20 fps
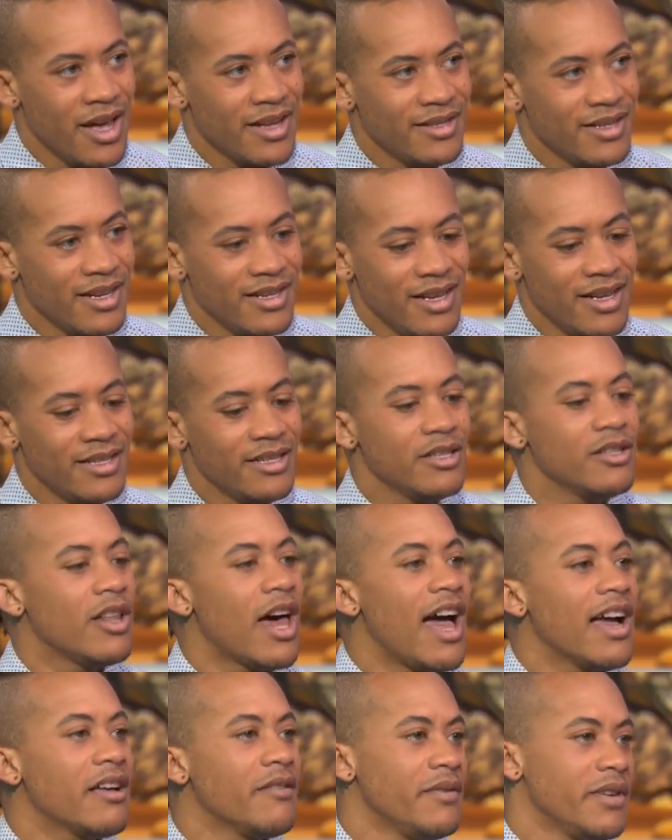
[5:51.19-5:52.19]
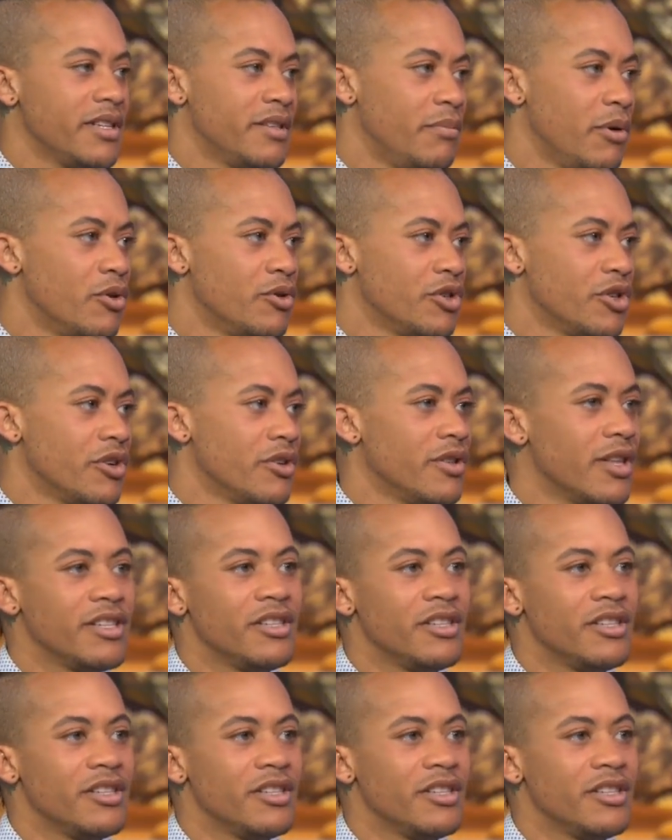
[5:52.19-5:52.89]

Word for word: Mm. It's, it's, lack of exposure.